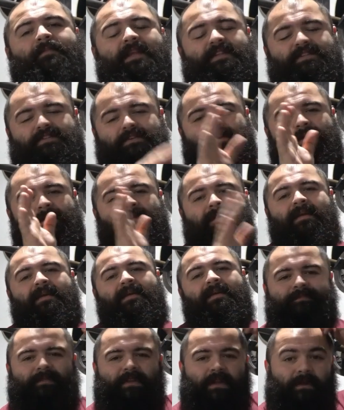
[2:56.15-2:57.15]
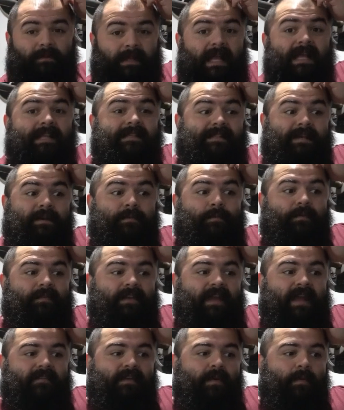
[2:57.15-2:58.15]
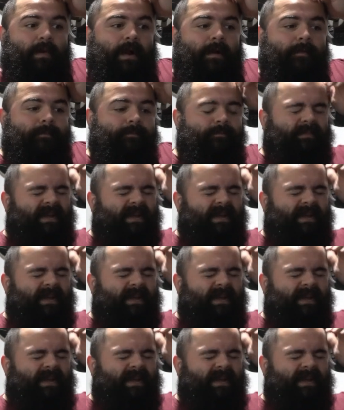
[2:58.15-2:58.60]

It's your legs that are moving everywhere.